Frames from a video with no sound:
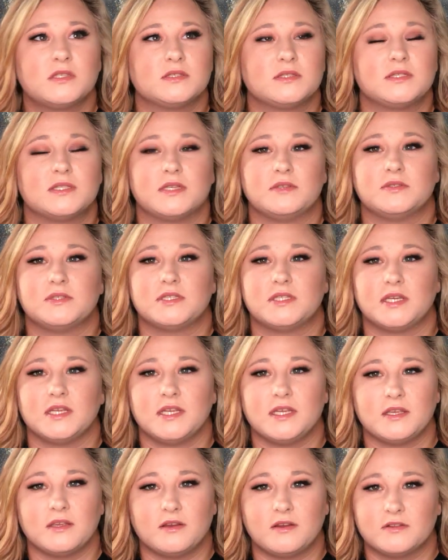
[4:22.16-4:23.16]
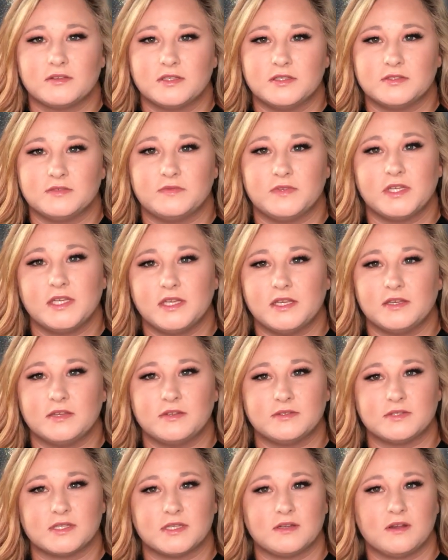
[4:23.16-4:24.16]
so studying all those
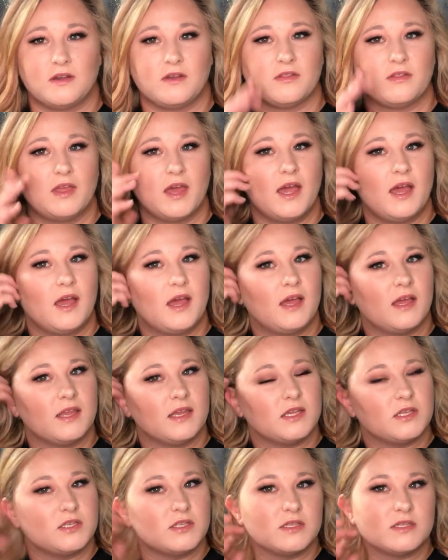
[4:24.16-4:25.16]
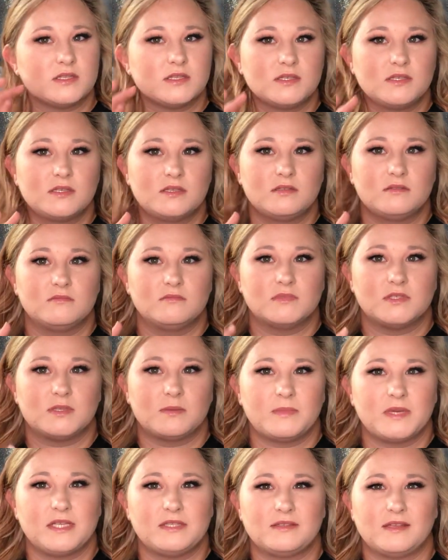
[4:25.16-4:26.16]
videos and all of that,
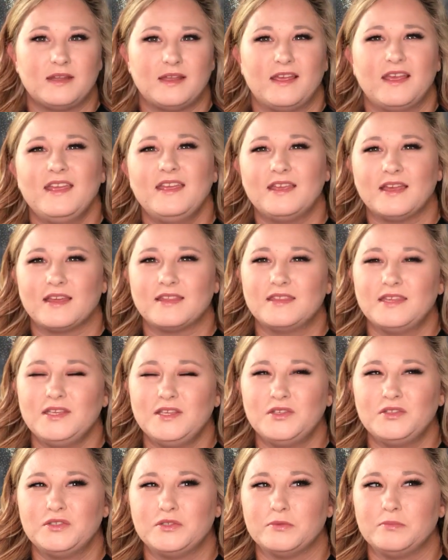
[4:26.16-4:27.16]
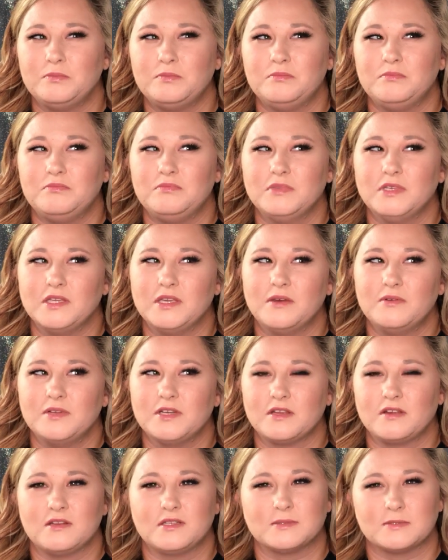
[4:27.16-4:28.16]
somebody said, hey, I think you should go
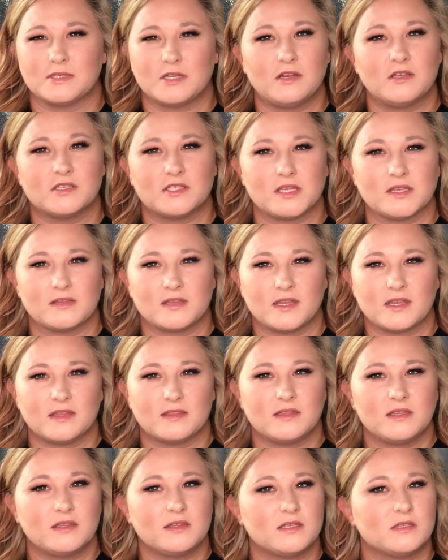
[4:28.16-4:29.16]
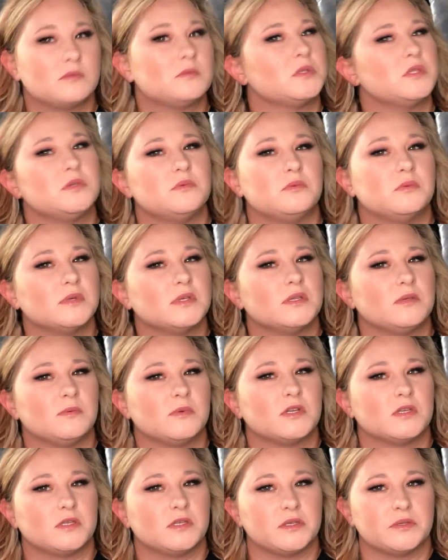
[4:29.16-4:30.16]
into cosmetology. Like, I think that's what you really
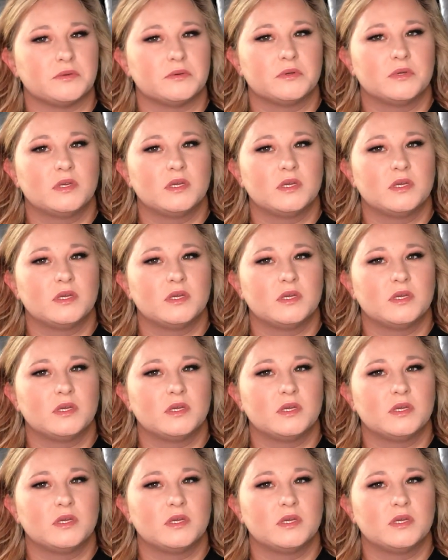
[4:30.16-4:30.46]
want to do.